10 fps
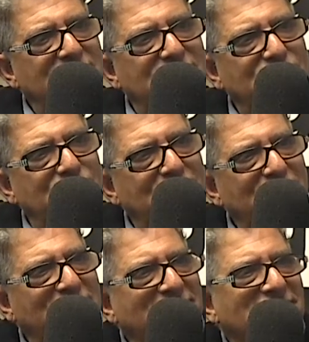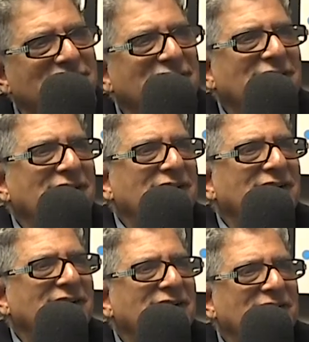The world is.
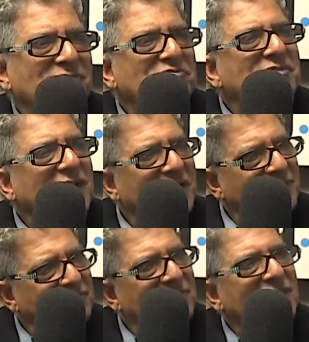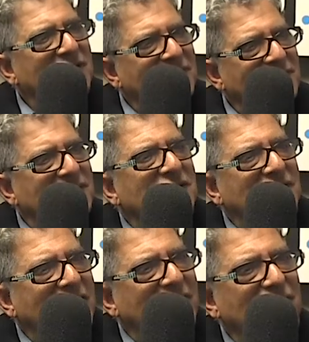Uh, it's a,
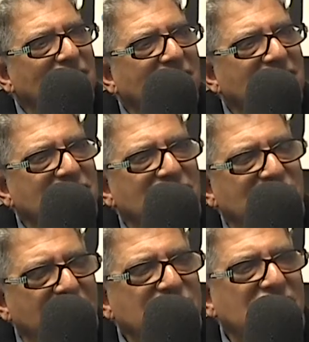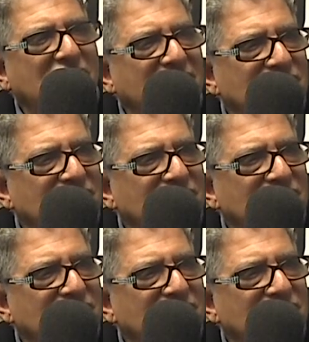like a Rorschach